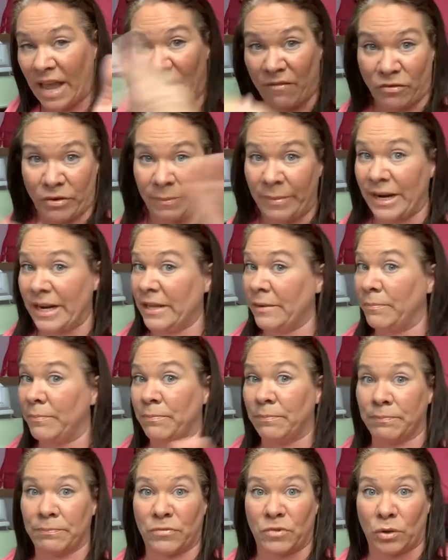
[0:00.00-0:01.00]

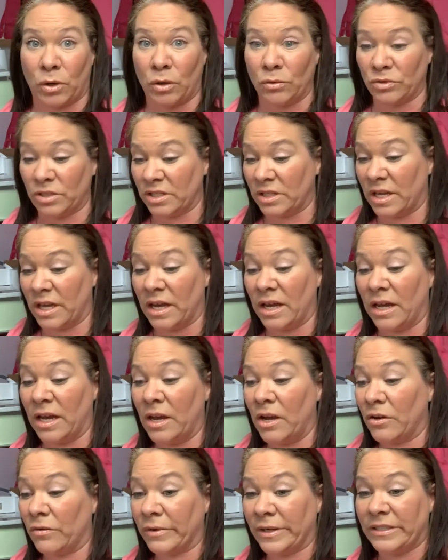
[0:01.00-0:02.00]
everybody throws
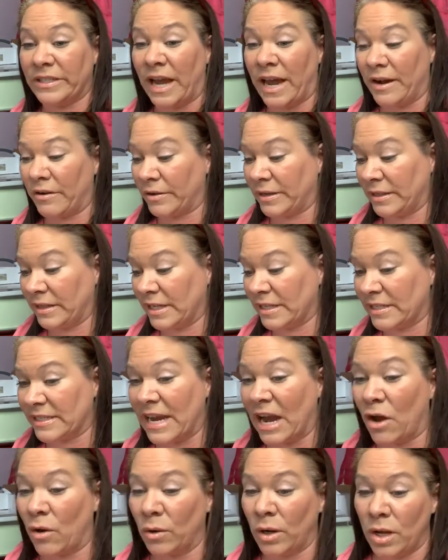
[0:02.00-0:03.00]
the retiring
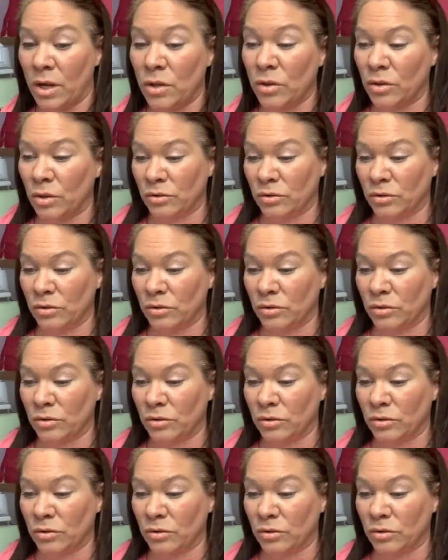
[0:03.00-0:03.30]
list out